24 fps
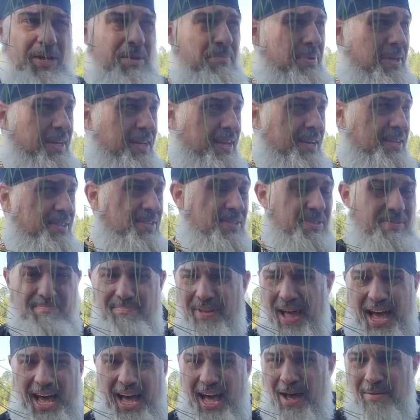Because
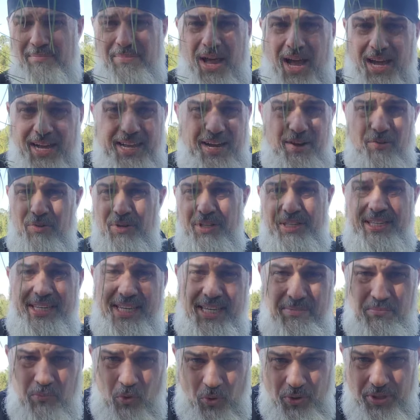I'm not going to really
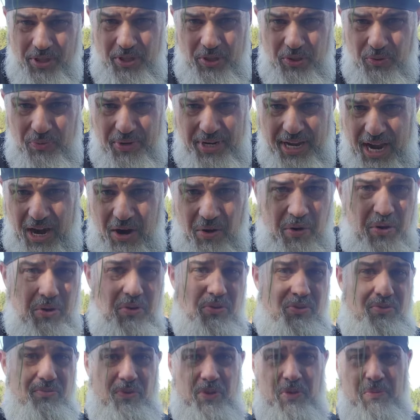need more than 3
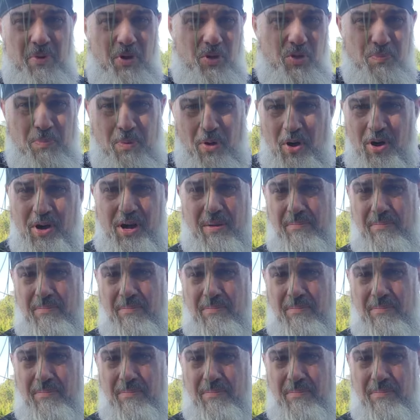arrows for the most part.